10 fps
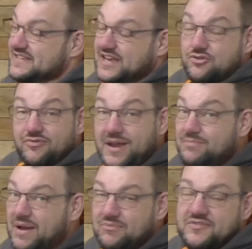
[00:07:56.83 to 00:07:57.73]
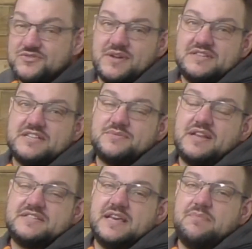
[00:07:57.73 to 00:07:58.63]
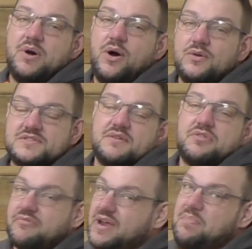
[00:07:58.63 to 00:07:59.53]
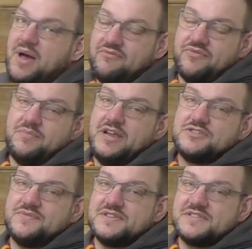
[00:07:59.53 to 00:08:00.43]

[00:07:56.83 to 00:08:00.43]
it's a great memory of 2020, but also £3 from each of